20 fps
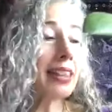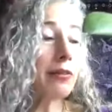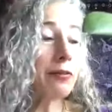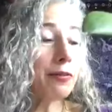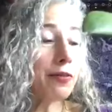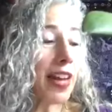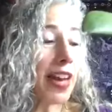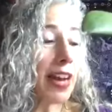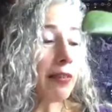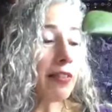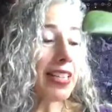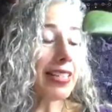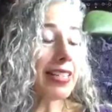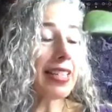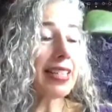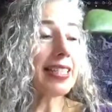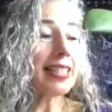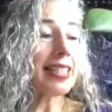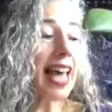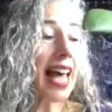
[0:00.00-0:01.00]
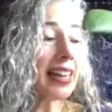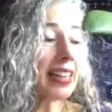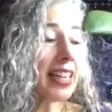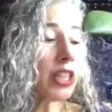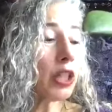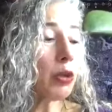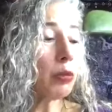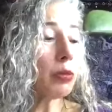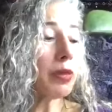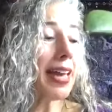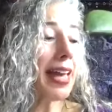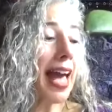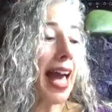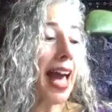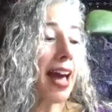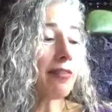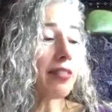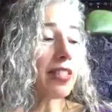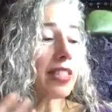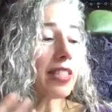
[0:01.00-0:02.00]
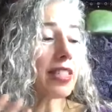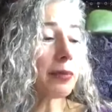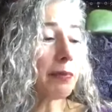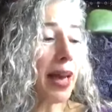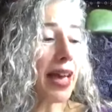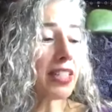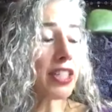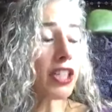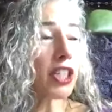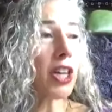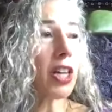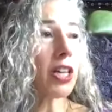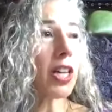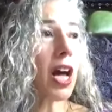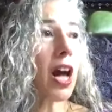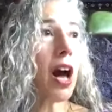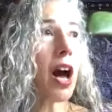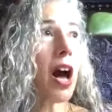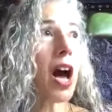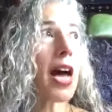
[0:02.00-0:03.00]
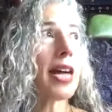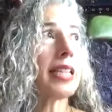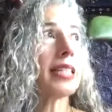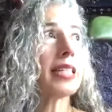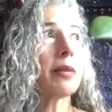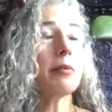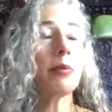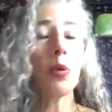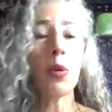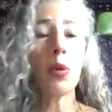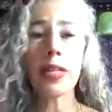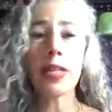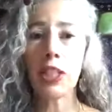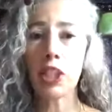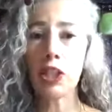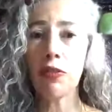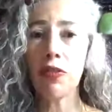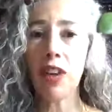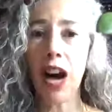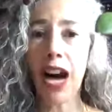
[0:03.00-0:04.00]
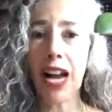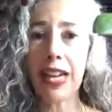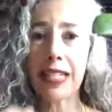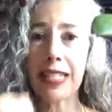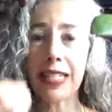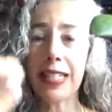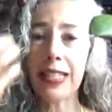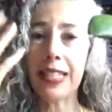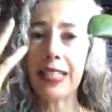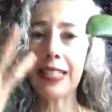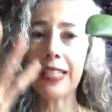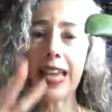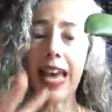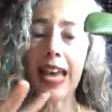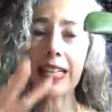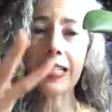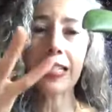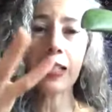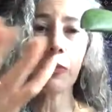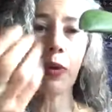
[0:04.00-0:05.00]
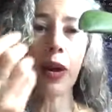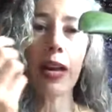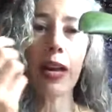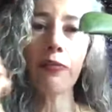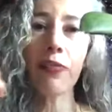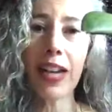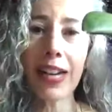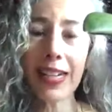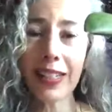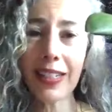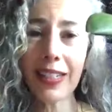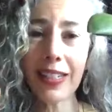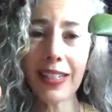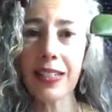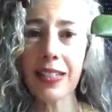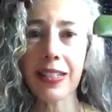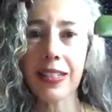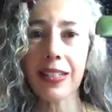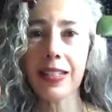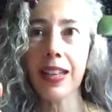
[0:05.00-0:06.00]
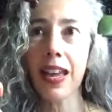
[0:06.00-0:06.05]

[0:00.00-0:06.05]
The fairies, they're telling you they have a special kind of moisturizer that takes away wrinkles.